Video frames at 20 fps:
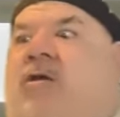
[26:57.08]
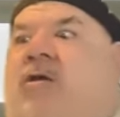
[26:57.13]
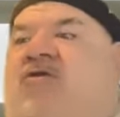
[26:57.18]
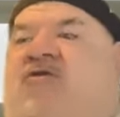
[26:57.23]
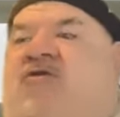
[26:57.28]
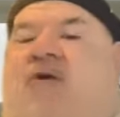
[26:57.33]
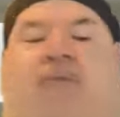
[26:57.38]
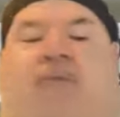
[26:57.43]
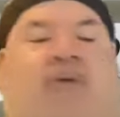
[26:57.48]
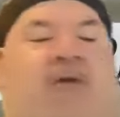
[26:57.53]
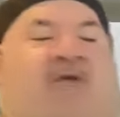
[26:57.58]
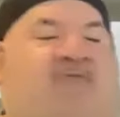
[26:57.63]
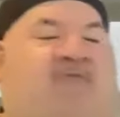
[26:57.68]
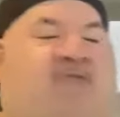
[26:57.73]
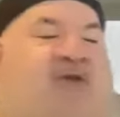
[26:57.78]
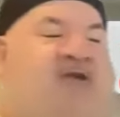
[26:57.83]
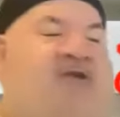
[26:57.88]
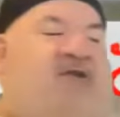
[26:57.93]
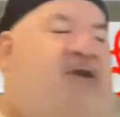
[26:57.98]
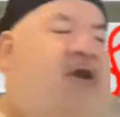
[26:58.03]
jumping off
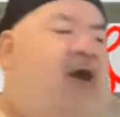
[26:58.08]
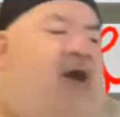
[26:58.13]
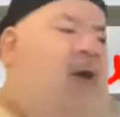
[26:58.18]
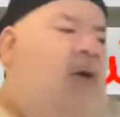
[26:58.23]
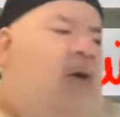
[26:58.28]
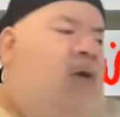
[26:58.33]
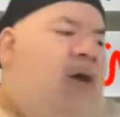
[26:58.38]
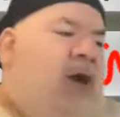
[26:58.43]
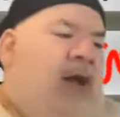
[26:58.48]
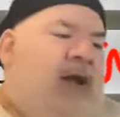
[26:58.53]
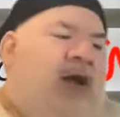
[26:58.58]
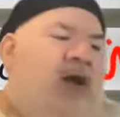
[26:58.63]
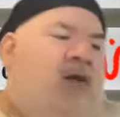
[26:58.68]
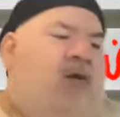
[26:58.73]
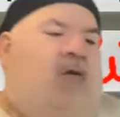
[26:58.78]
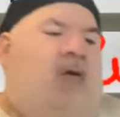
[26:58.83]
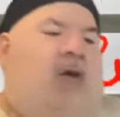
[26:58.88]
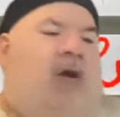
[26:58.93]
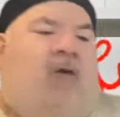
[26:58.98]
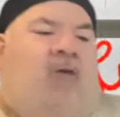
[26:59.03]
for the show, I
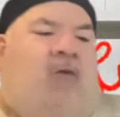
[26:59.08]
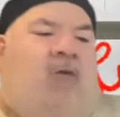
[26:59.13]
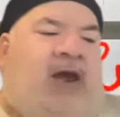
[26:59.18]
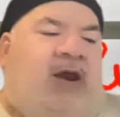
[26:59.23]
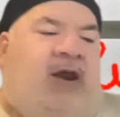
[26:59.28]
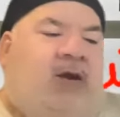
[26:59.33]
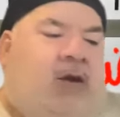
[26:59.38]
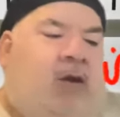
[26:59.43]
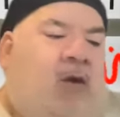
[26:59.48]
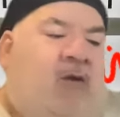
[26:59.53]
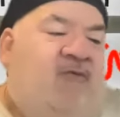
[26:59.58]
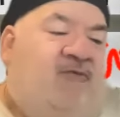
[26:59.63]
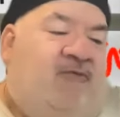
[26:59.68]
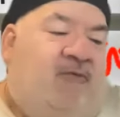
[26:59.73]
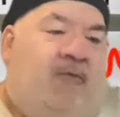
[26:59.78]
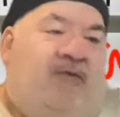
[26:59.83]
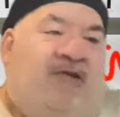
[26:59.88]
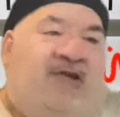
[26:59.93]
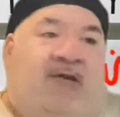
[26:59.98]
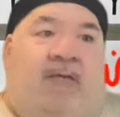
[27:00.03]
got a great note
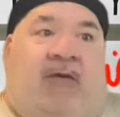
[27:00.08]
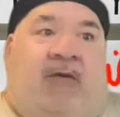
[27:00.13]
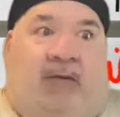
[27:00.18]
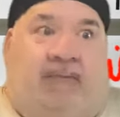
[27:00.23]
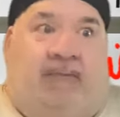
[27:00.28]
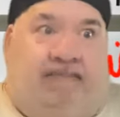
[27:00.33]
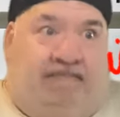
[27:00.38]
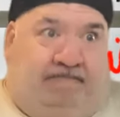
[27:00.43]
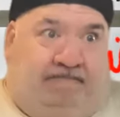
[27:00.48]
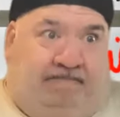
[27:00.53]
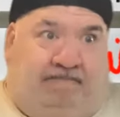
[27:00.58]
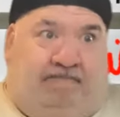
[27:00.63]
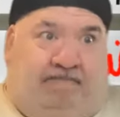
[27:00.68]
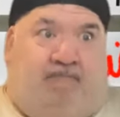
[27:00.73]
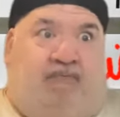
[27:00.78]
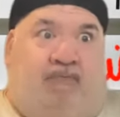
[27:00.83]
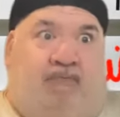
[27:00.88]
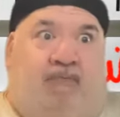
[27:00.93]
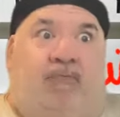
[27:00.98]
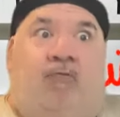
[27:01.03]
from somebody
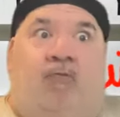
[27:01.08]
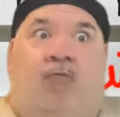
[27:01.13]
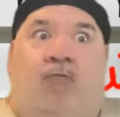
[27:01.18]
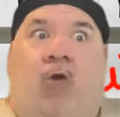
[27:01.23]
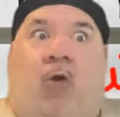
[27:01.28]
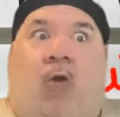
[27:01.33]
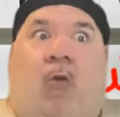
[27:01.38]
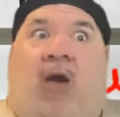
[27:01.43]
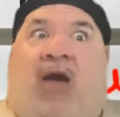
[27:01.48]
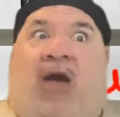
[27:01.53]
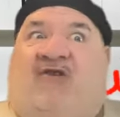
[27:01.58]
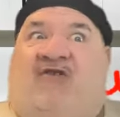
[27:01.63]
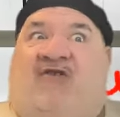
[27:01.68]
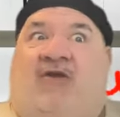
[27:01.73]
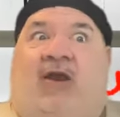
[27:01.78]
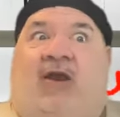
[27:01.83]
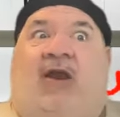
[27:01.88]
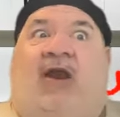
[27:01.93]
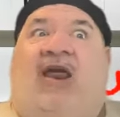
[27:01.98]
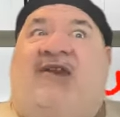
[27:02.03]
who
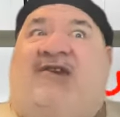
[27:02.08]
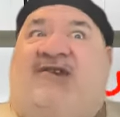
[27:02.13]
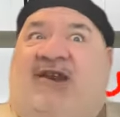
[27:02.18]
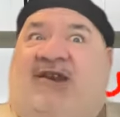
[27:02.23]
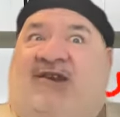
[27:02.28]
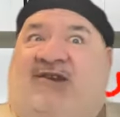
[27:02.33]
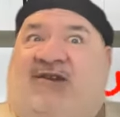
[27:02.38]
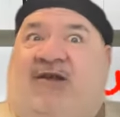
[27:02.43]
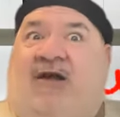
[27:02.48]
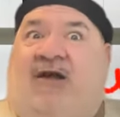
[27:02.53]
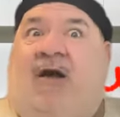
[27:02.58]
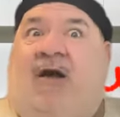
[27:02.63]
actually listens to